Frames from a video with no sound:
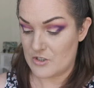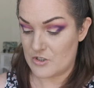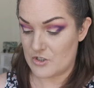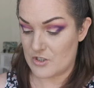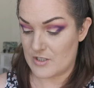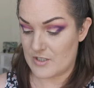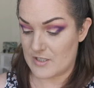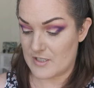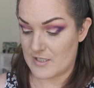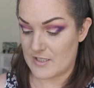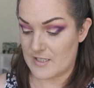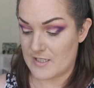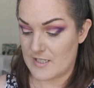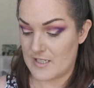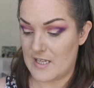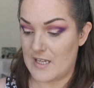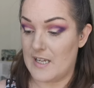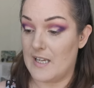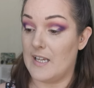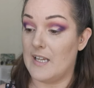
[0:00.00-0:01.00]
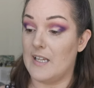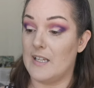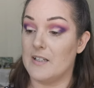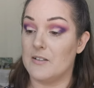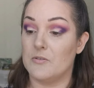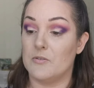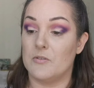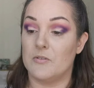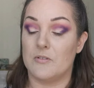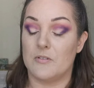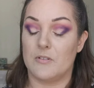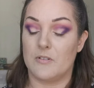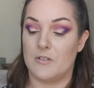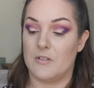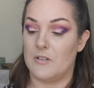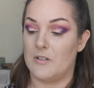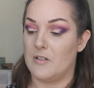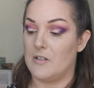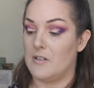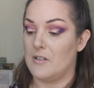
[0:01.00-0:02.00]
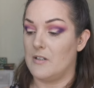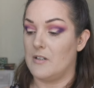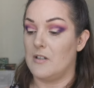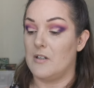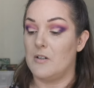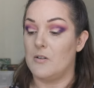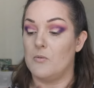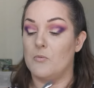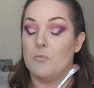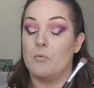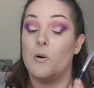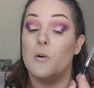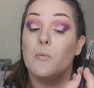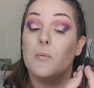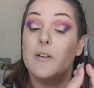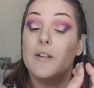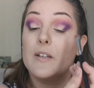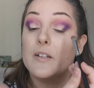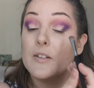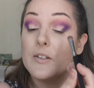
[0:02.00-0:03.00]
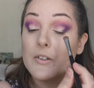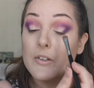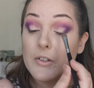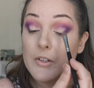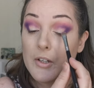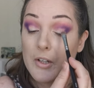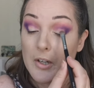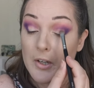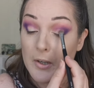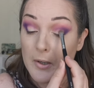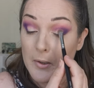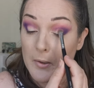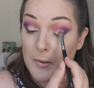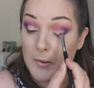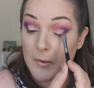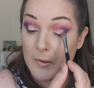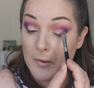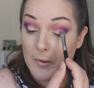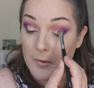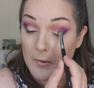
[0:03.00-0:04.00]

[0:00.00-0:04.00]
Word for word: just to see what we can do.